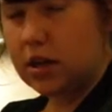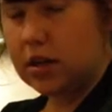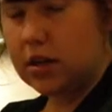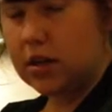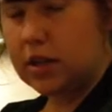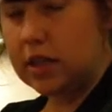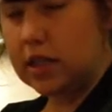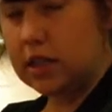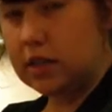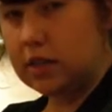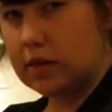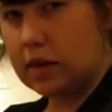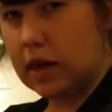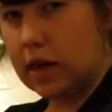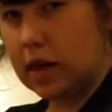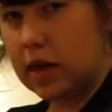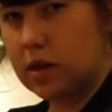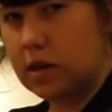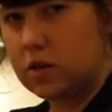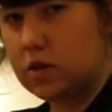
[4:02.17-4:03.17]
10
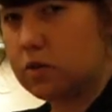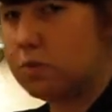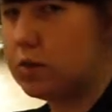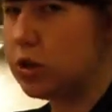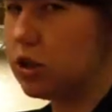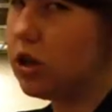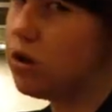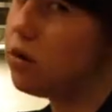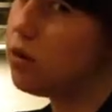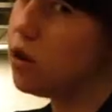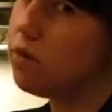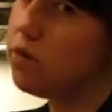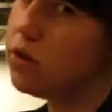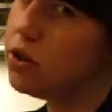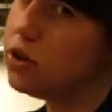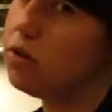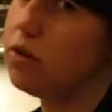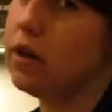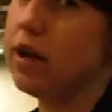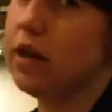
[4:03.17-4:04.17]
seconds, but don't
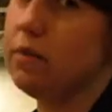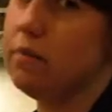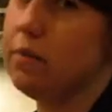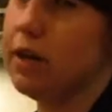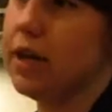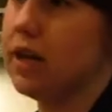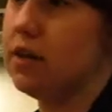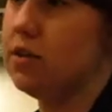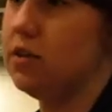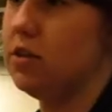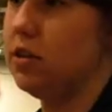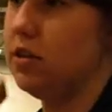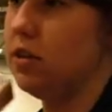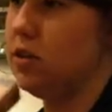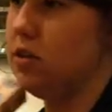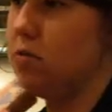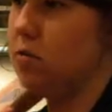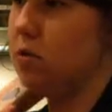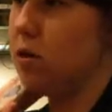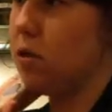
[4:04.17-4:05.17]
overdo it because
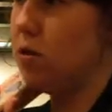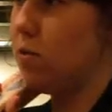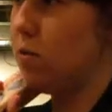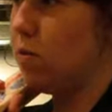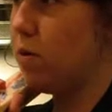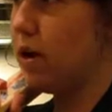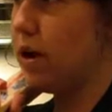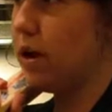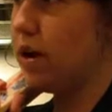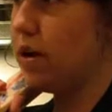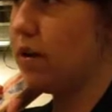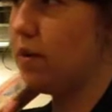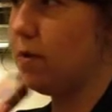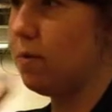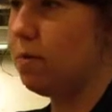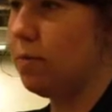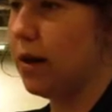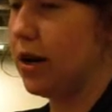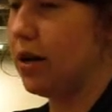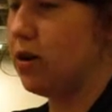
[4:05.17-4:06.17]
you don't want your
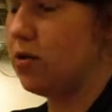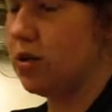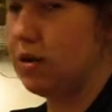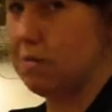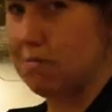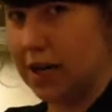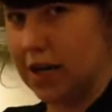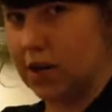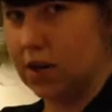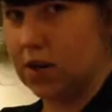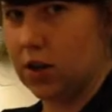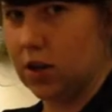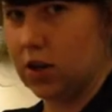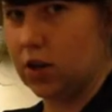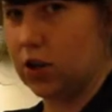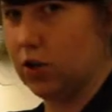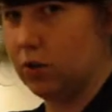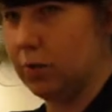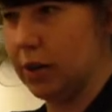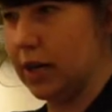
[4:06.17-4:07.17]
butter to melt on
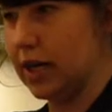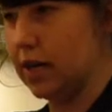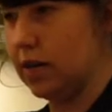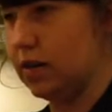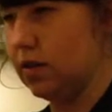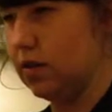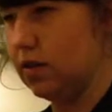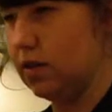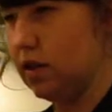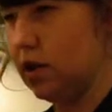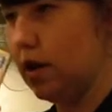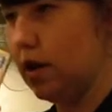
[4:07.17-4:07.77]
you because